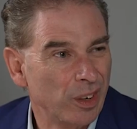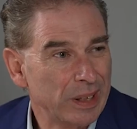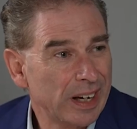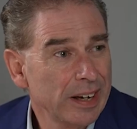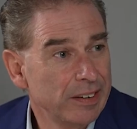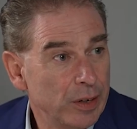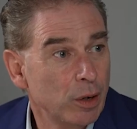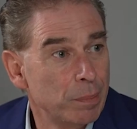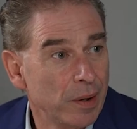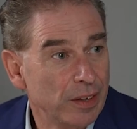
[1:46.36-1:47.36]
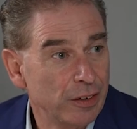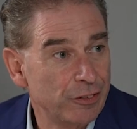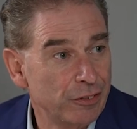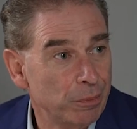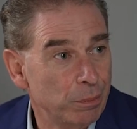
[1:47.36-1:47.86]
and we kind of know about this
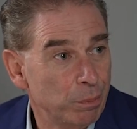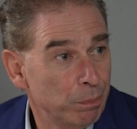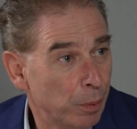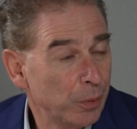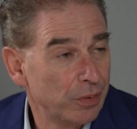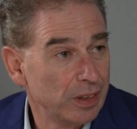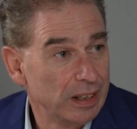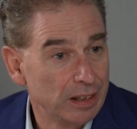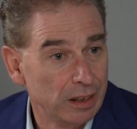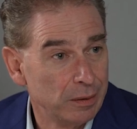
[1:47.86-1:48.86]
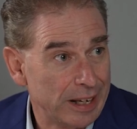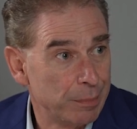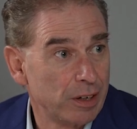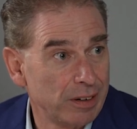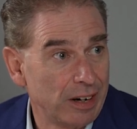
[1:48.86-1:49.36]
from both the
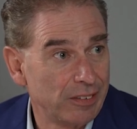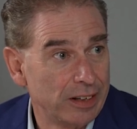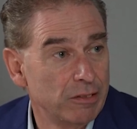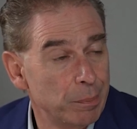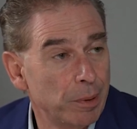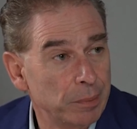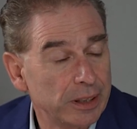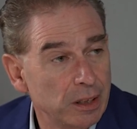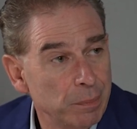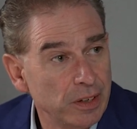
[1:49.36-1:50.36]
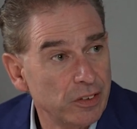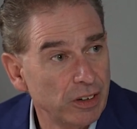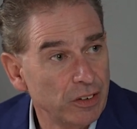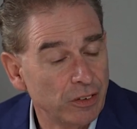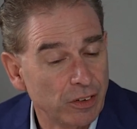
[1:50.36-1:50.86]
Democrats and the Republican
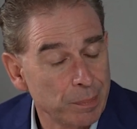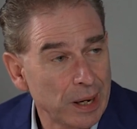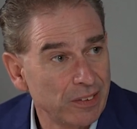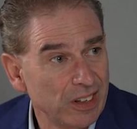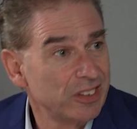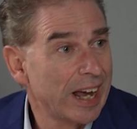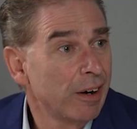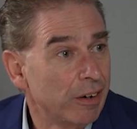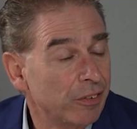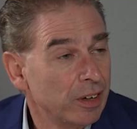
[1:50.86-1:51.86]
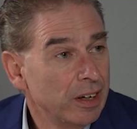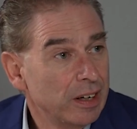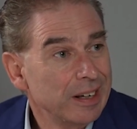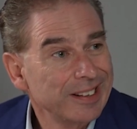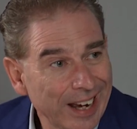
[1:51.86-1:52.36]
administrations of the past, is tariffs.
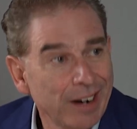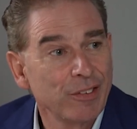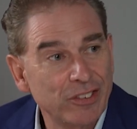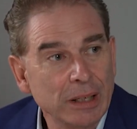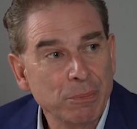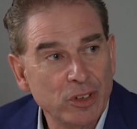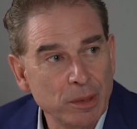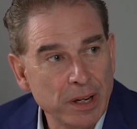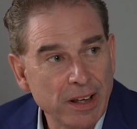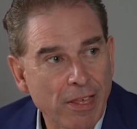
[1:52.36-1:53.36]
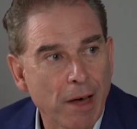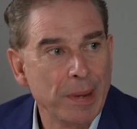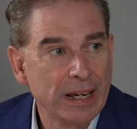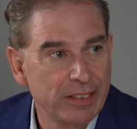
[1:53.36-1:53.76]
Tariffs seems to be the big